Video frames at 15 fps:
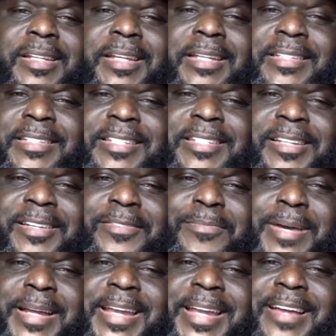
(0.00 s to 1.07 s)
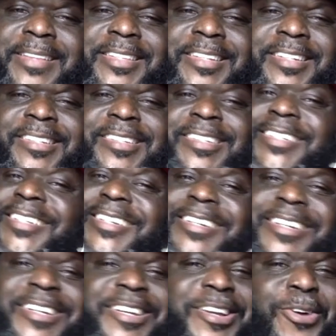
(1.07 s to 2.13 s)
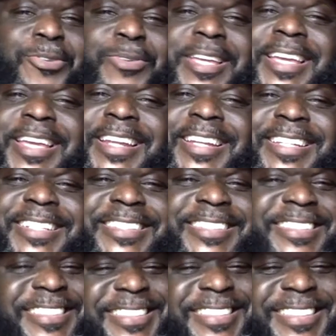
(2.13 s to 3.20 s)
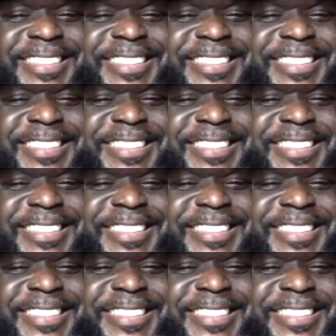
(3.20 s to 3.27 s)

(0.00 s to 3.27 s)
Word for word: And I'd like to tell everybody out there go get it.